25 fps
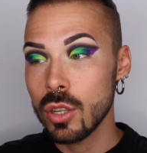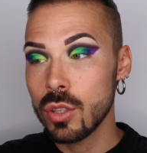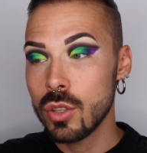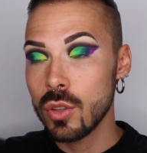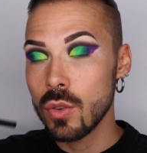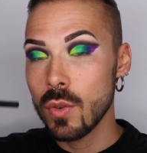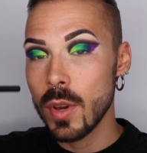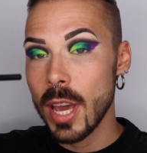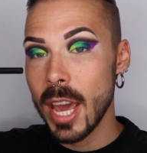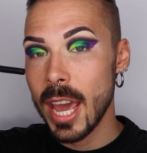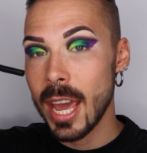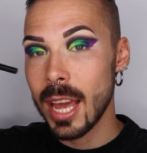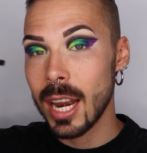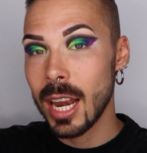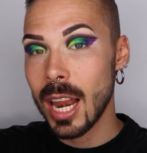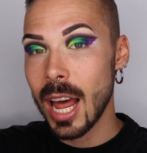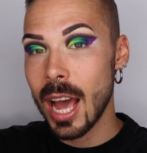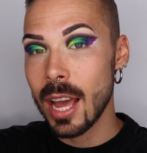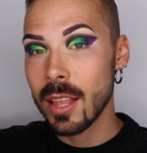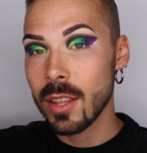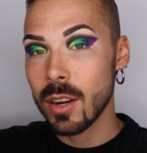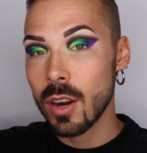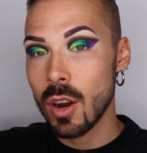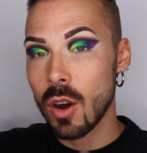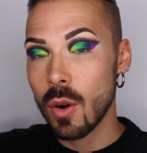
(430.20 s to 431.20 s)
gonna do a
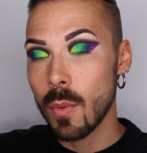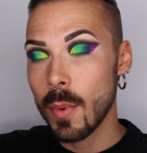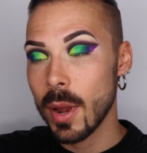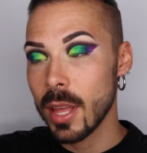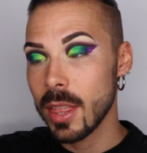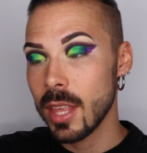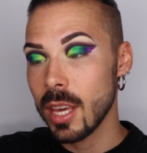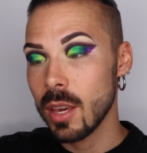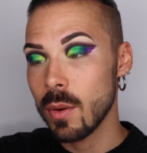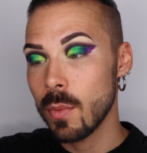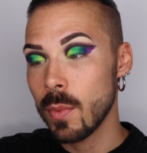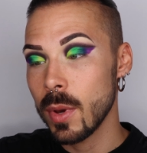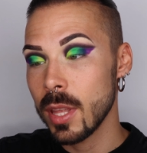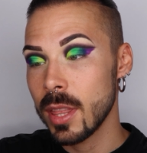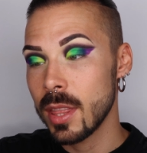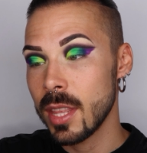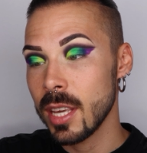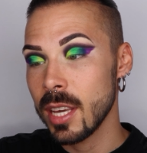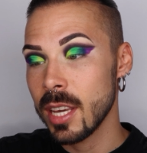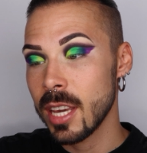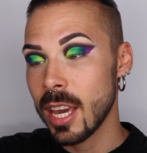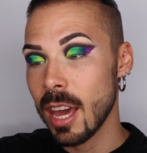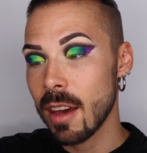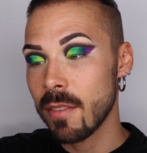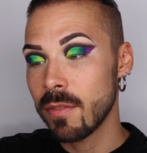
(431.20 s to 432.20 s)
liner already with
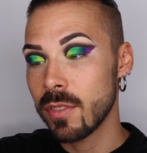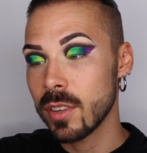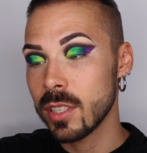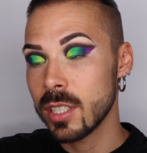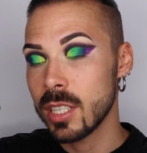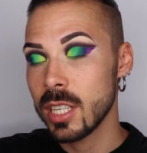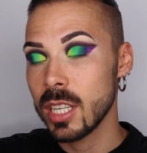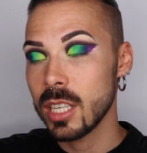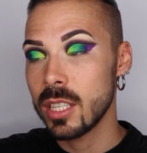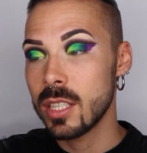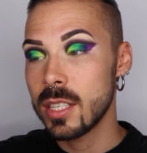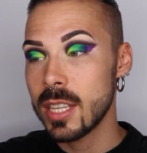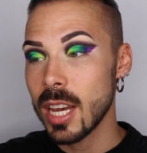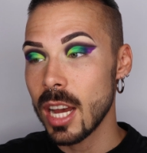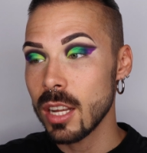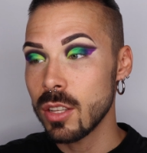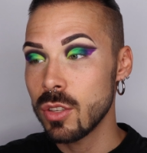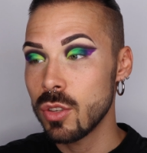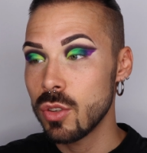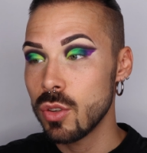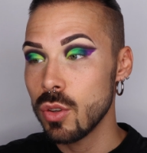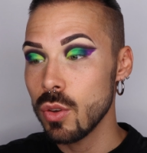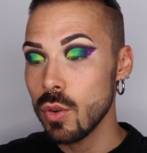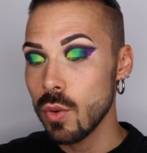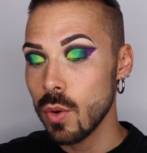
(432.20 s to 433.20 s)
the Kat Von D
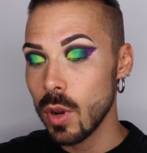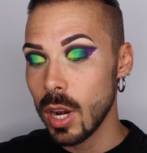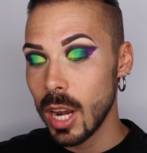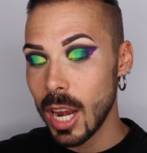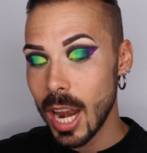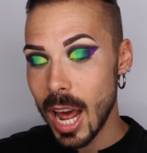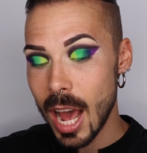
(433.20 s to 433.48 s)
Tattoo